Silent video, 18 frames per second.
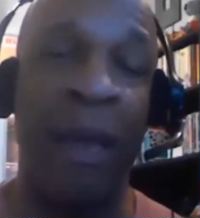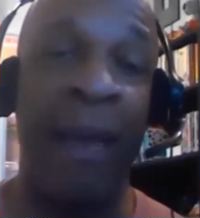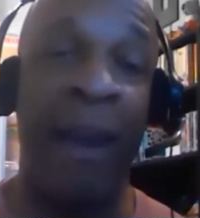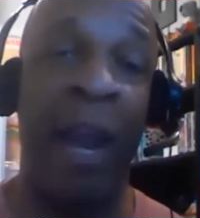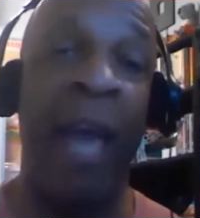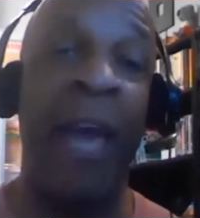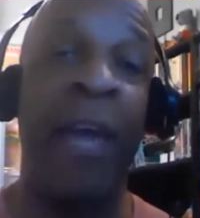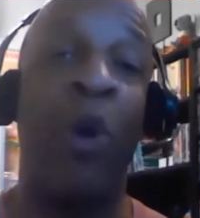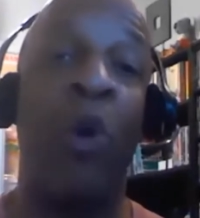
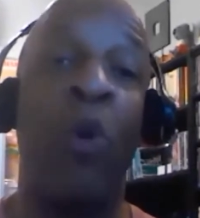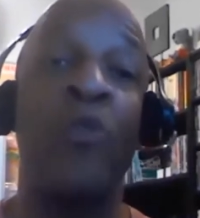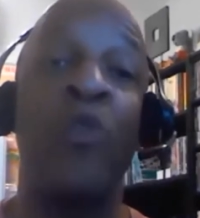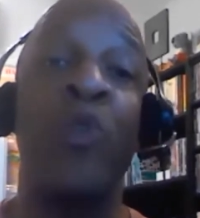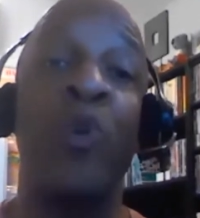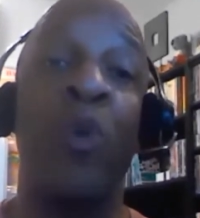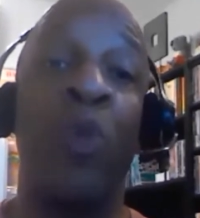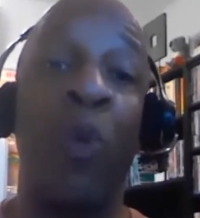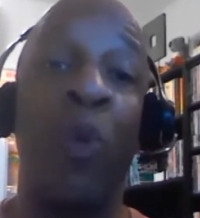and
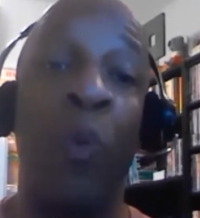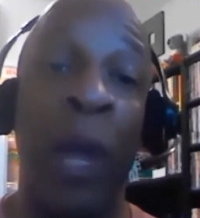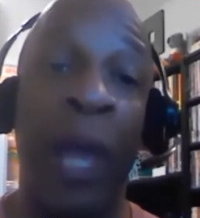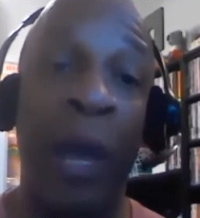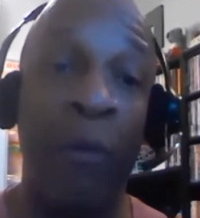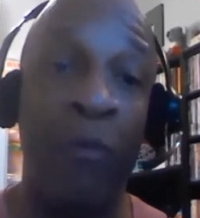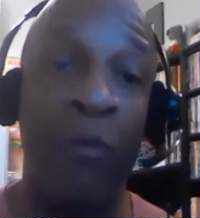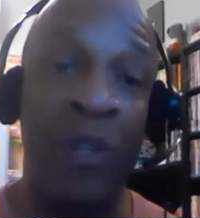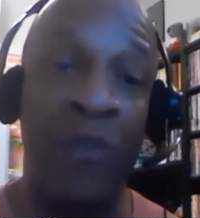also the
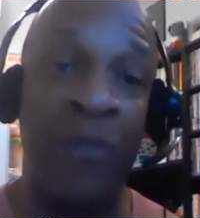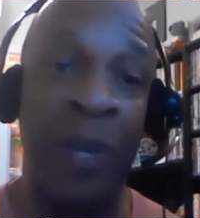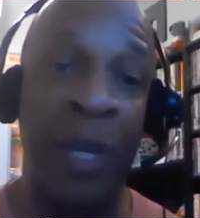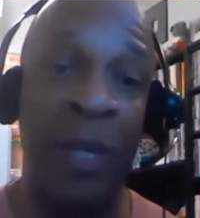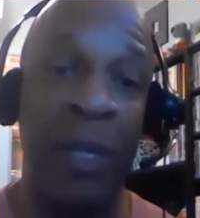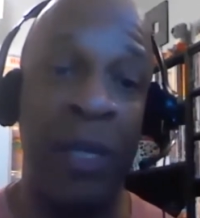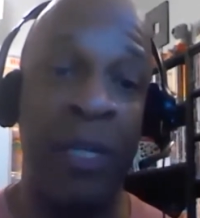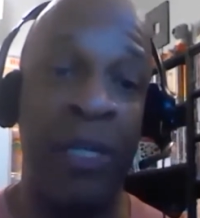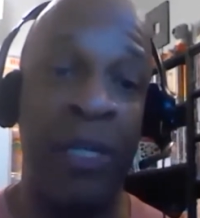way I was
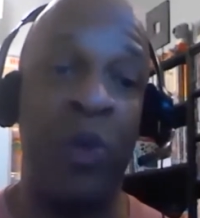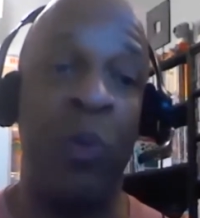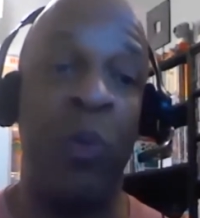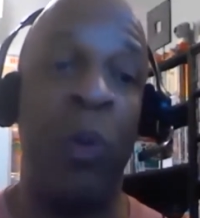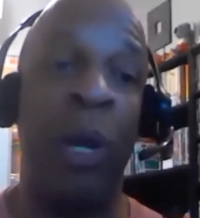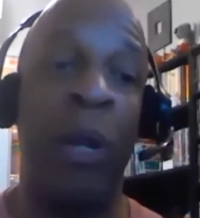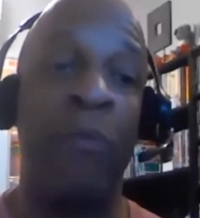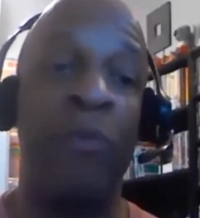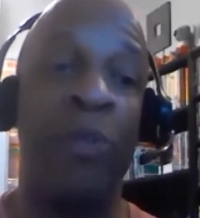feeling. So
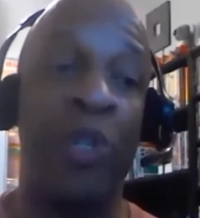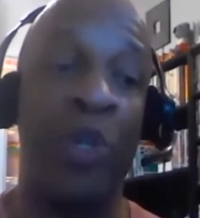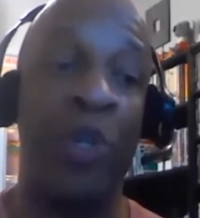when I was